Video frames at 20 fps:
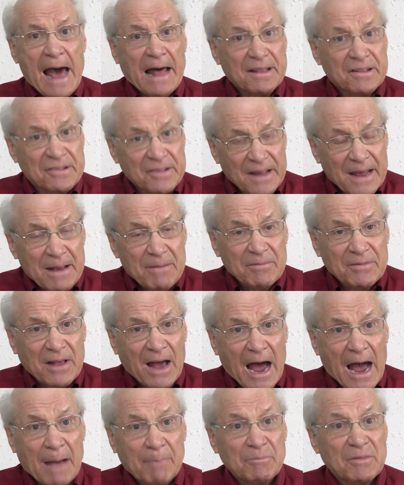At the same
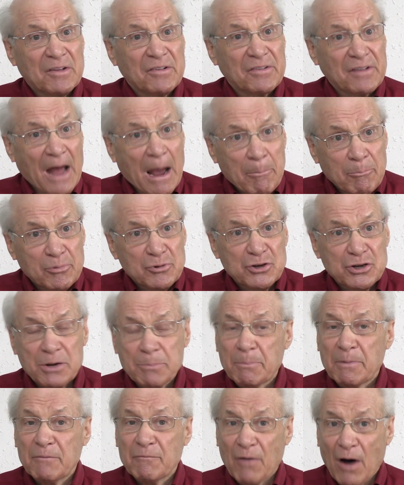time,
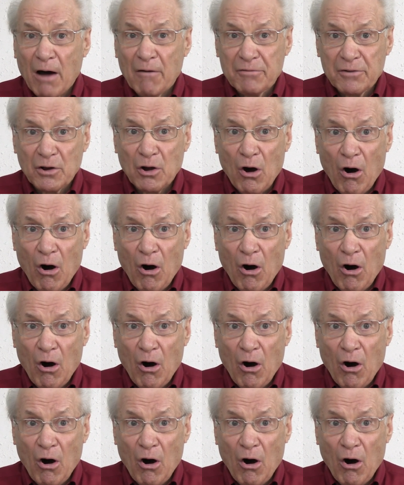discipleship involves